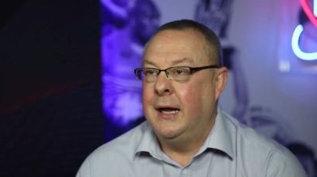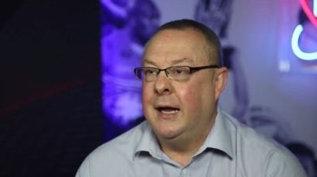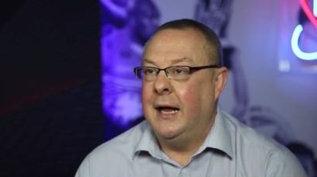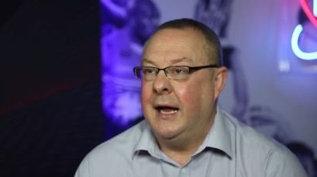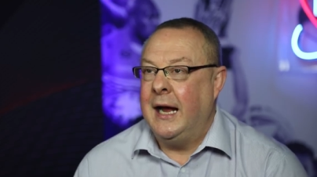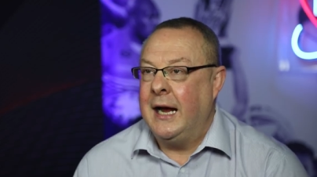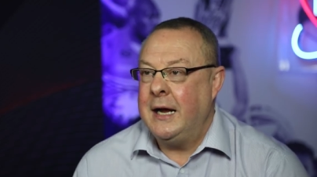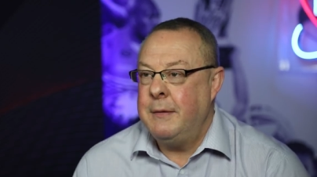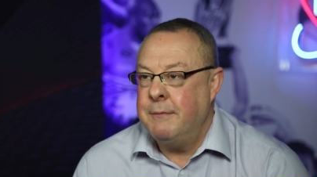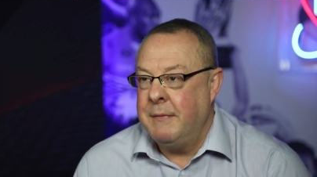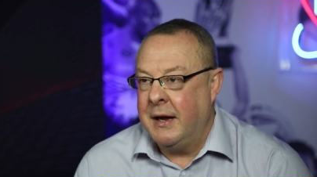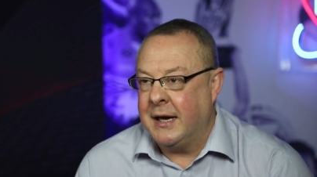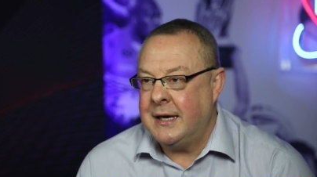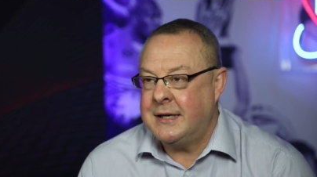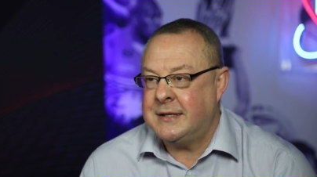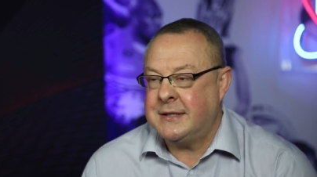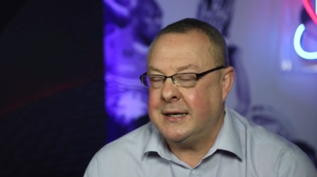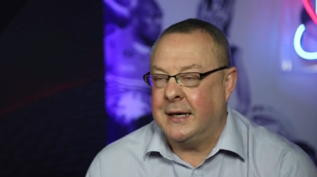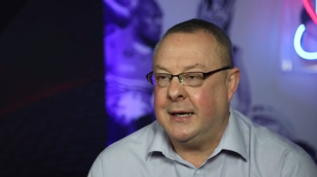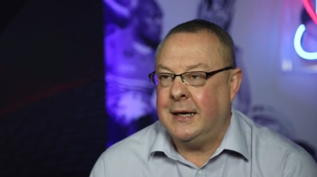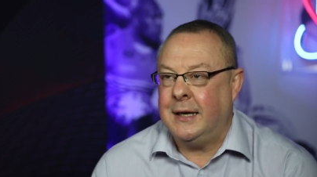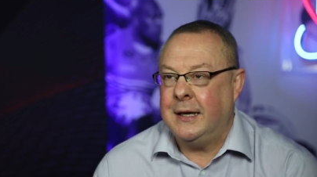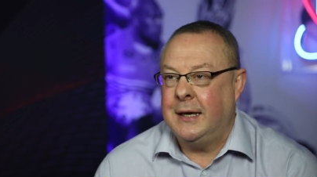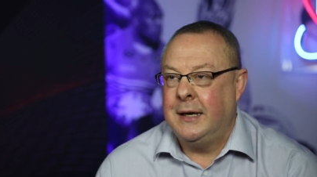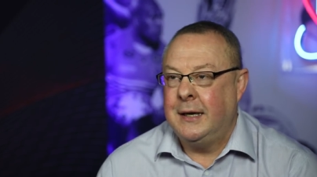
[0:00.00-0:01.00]
He'd mix
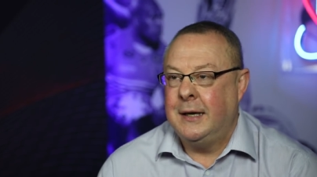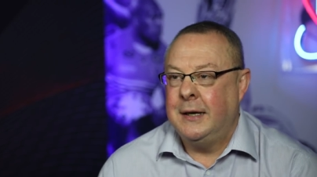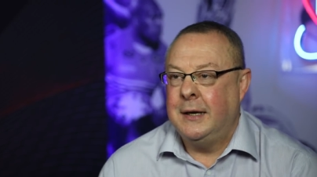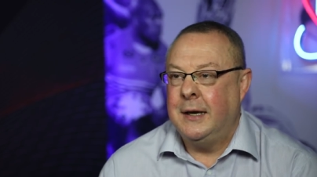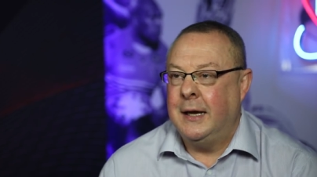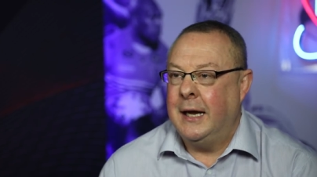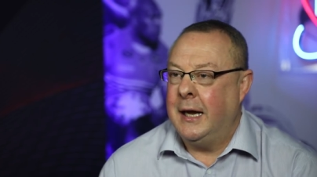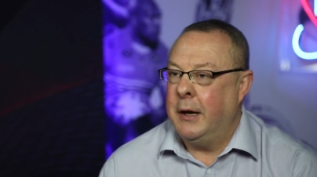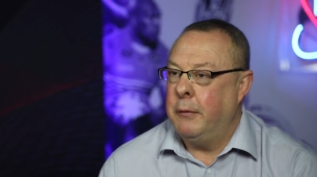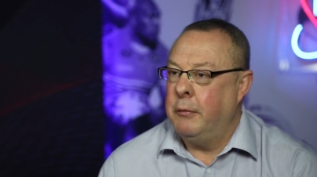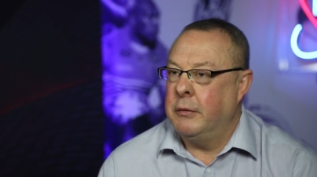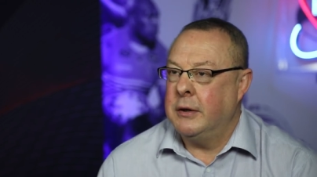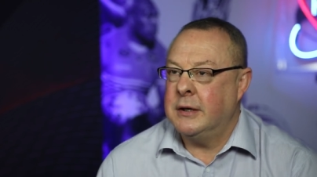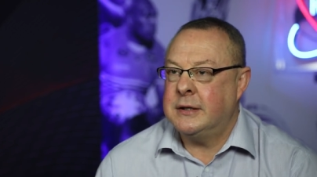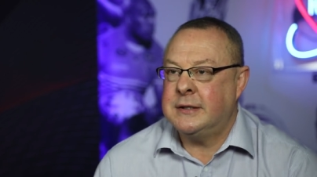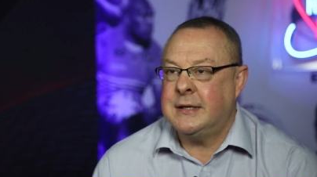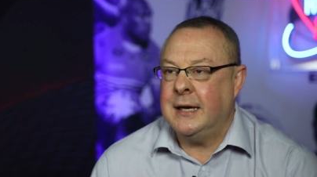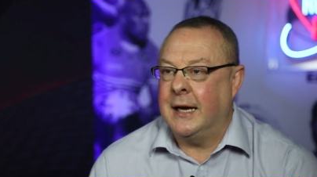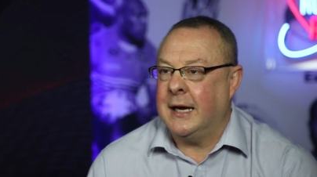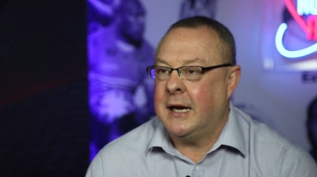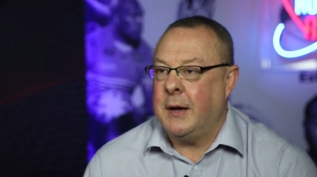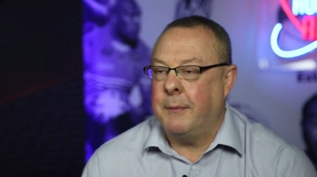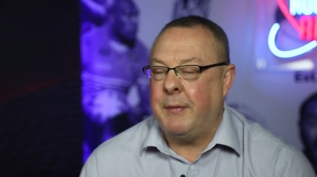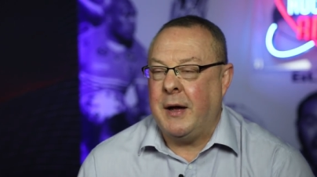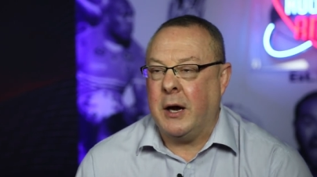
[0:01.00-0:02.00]
it, he wouldn't
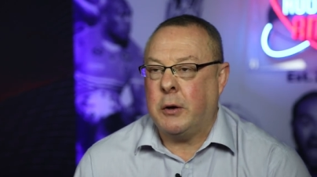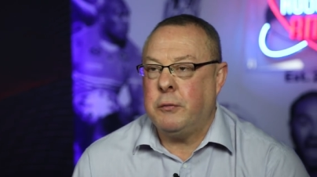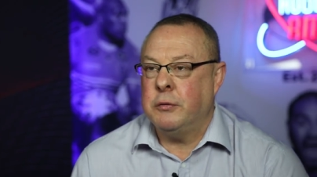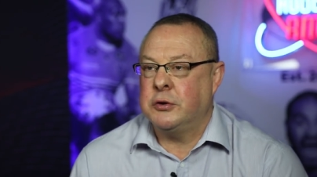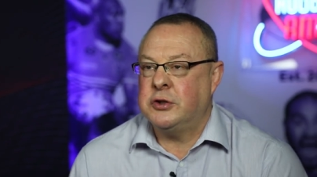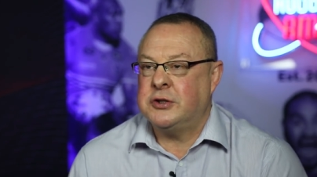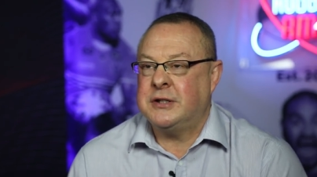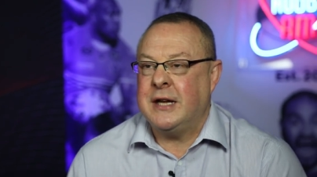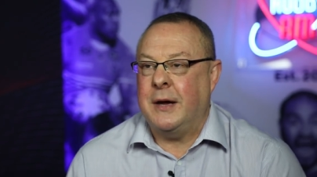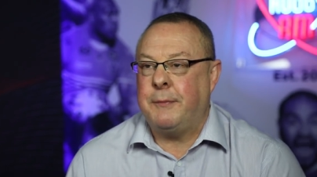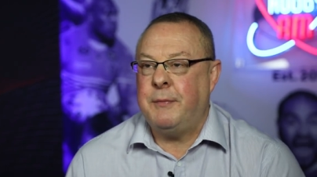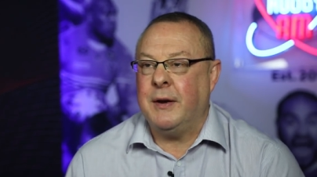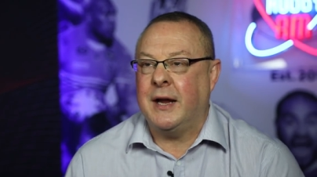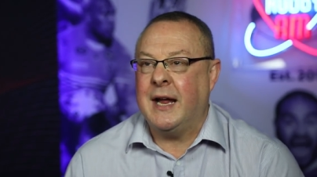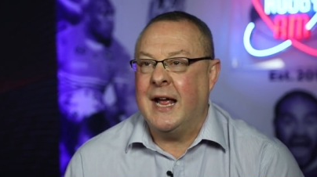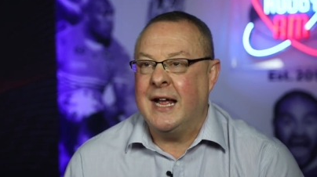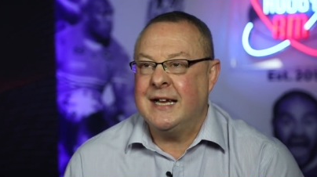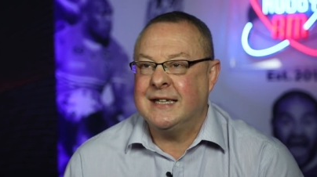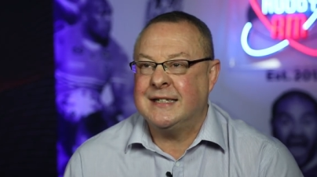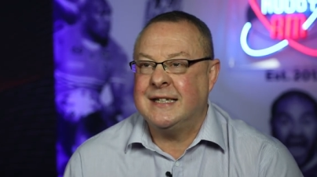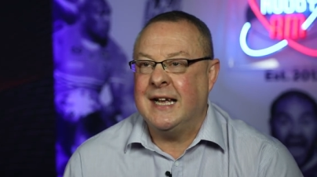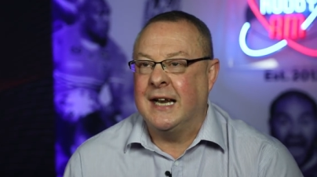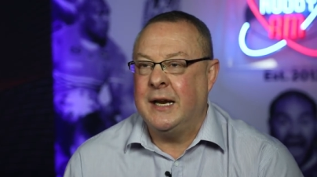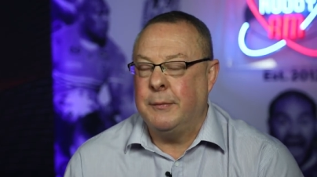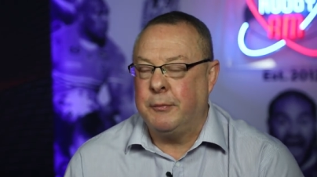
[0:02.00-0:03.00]
take a backward step
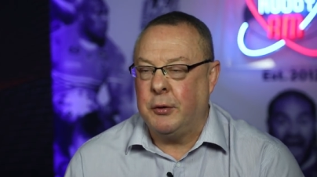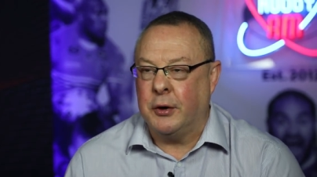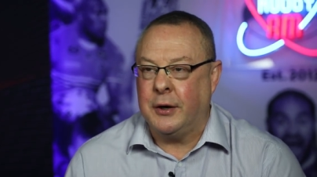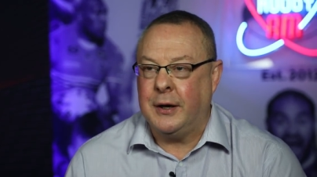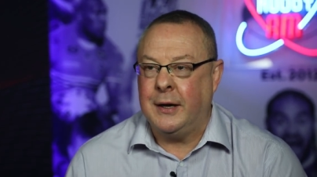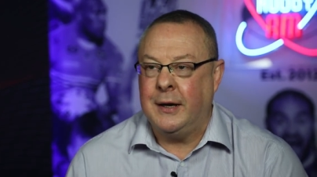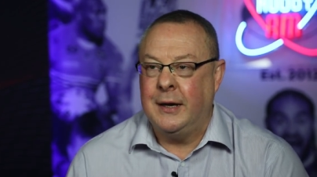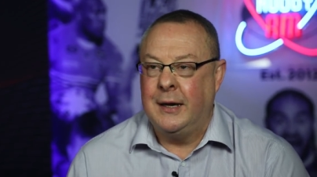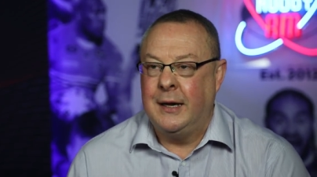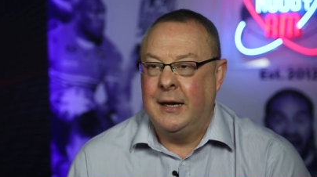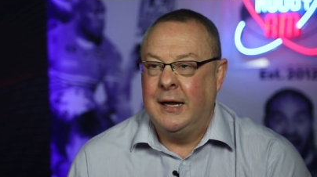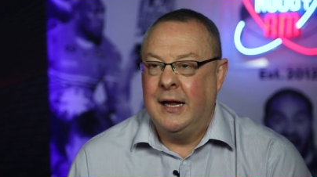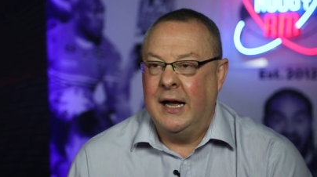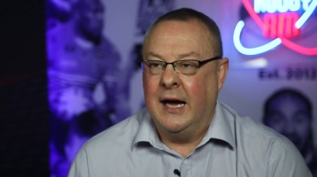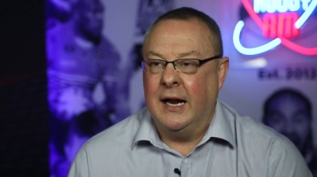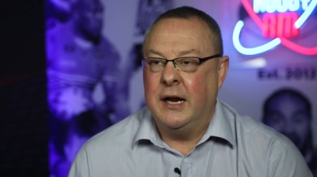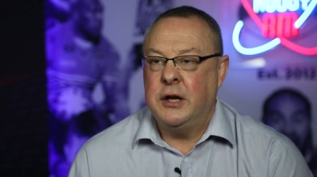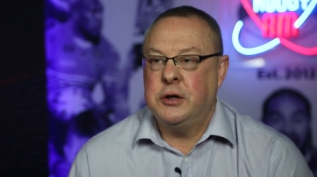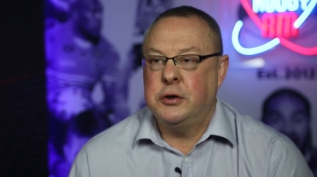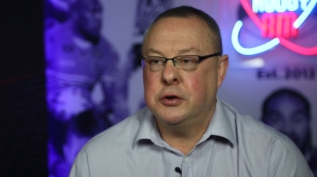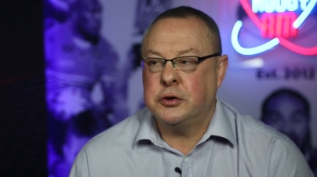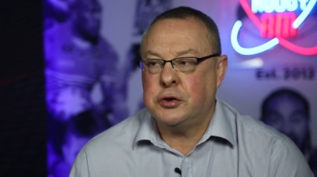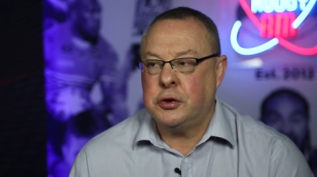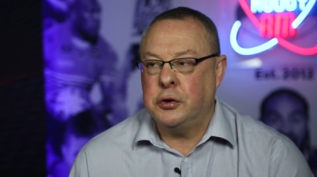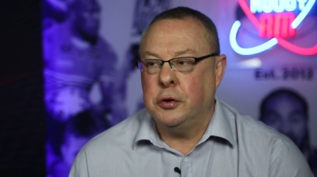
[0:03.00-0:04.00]
against anybody, and it
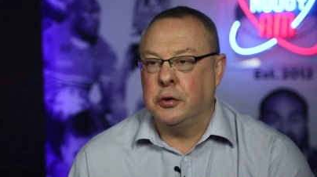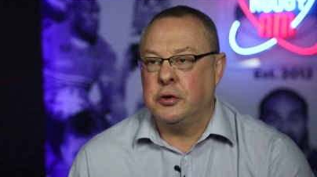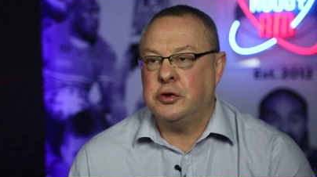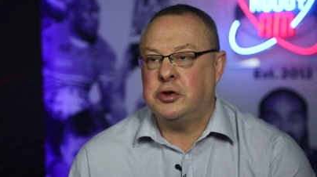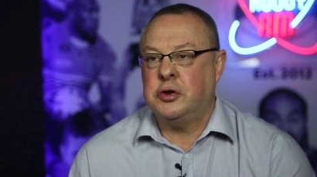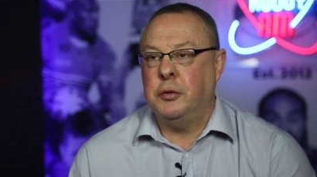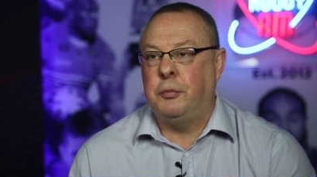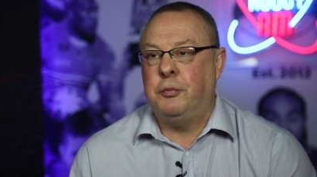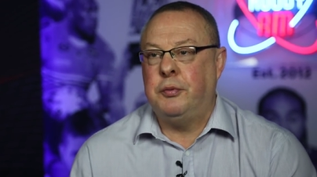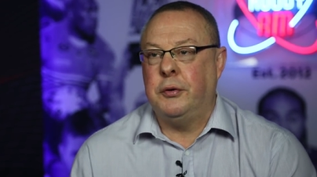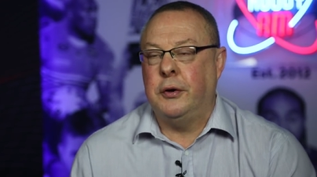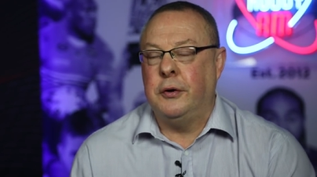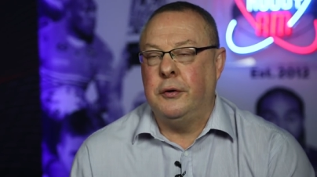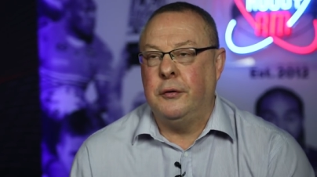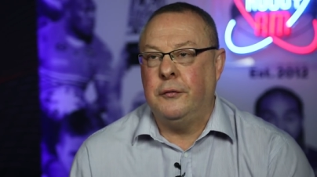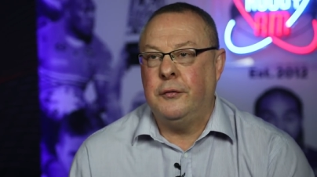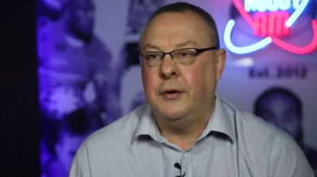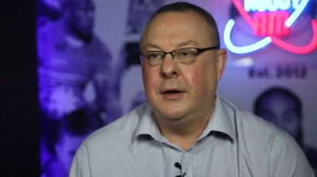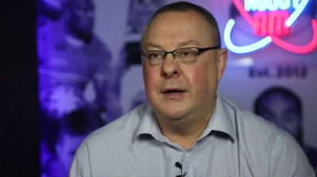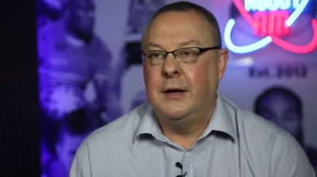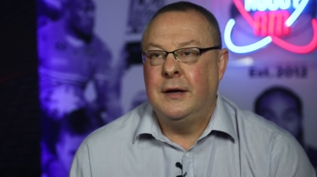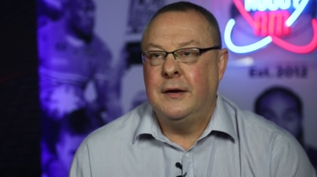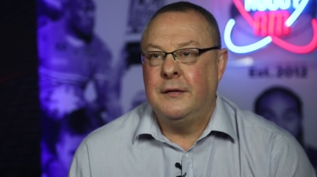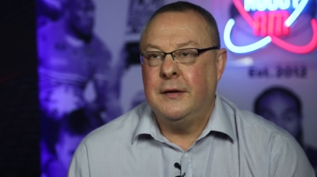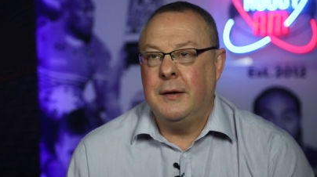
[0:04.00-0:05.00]
just goes to prove
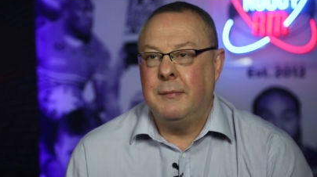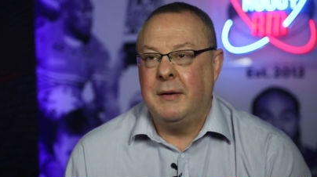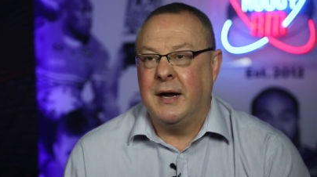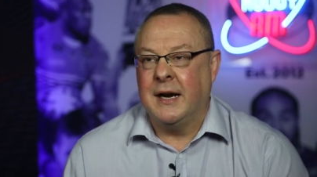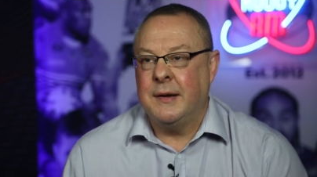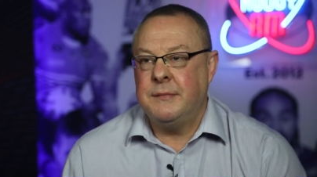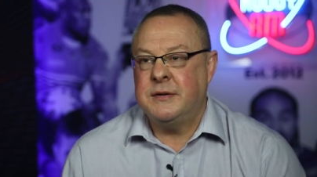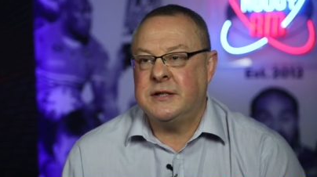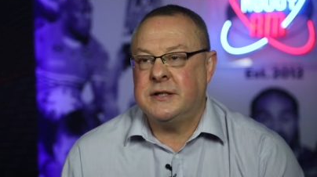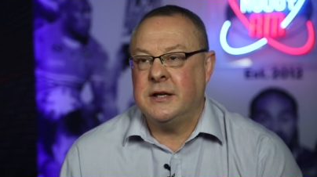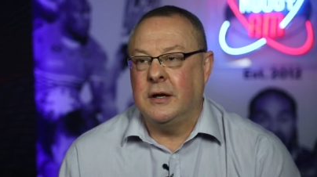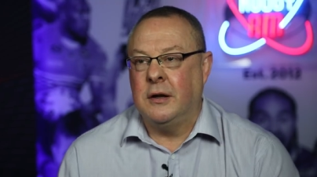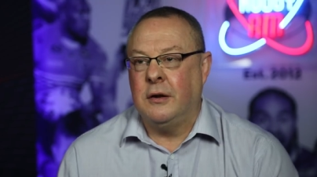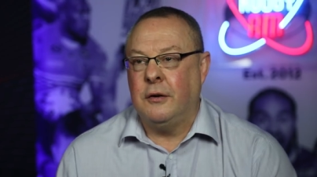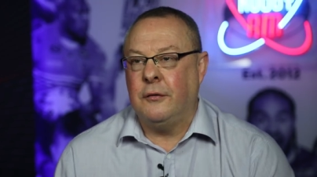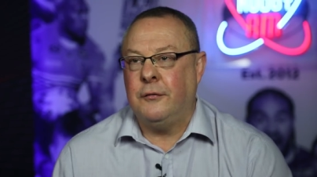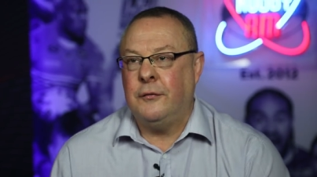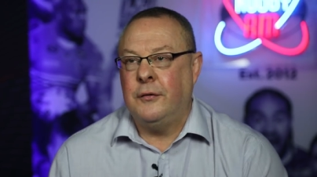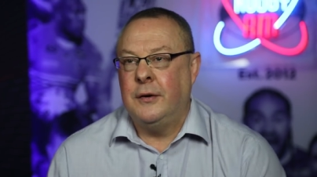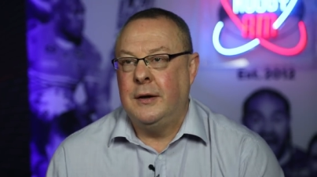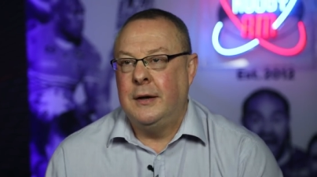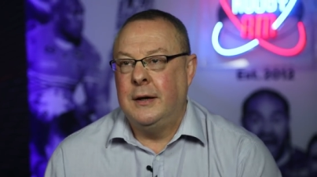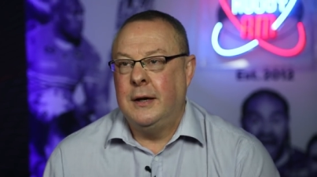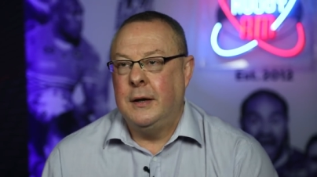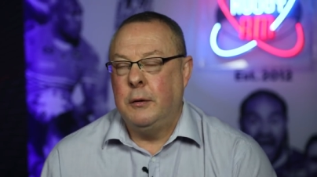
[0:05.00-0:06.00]
the man himself,
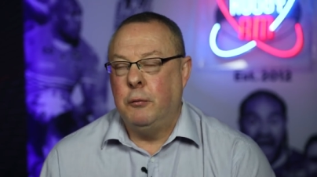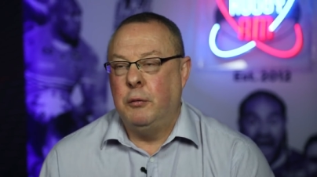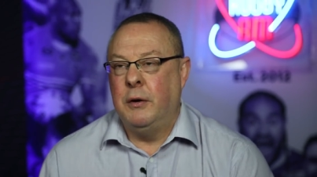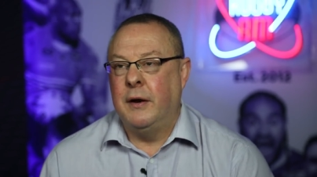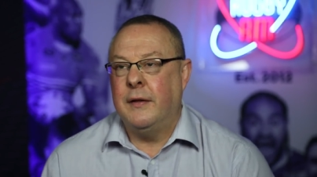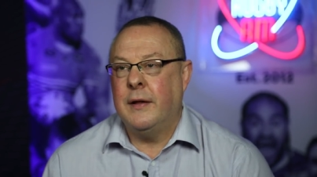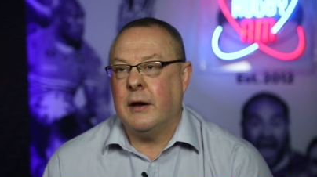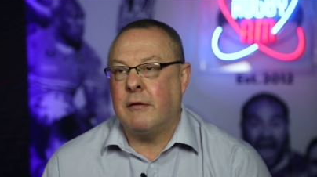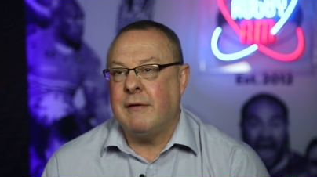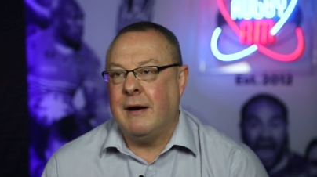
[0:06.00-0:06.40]
winning the